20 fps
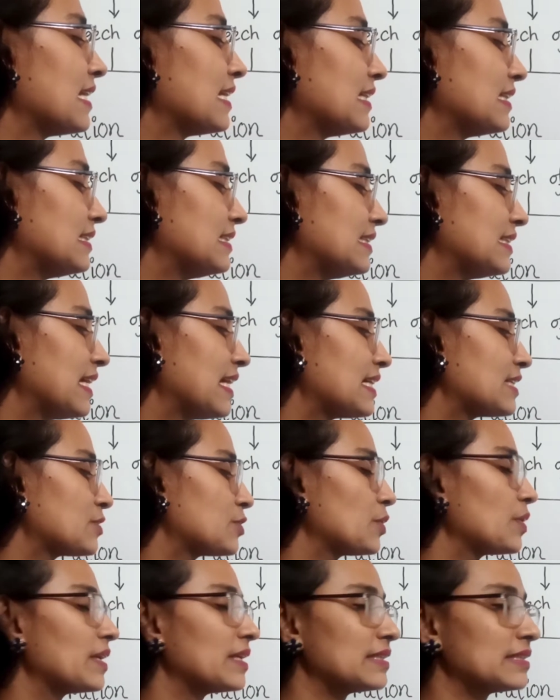direct
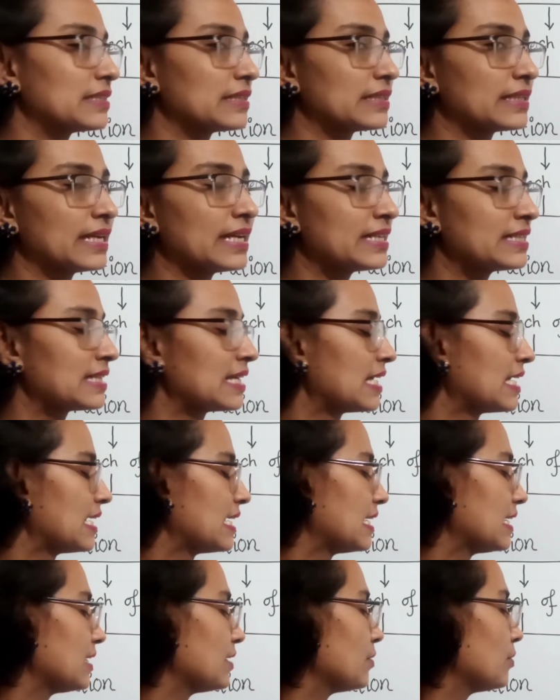to indirect,
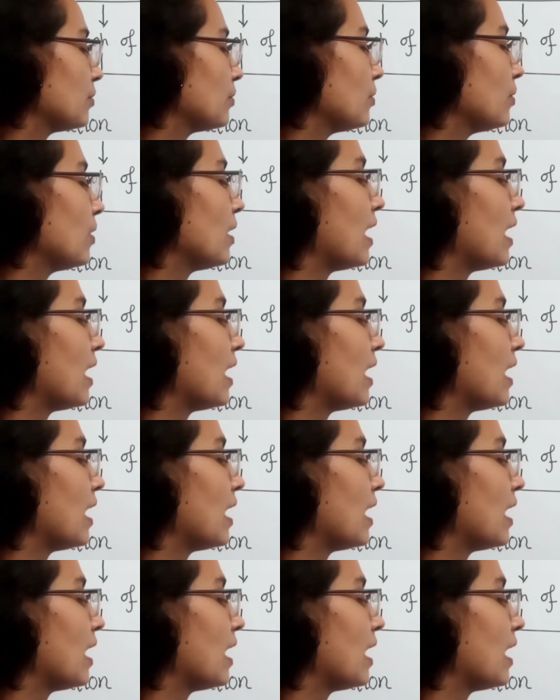you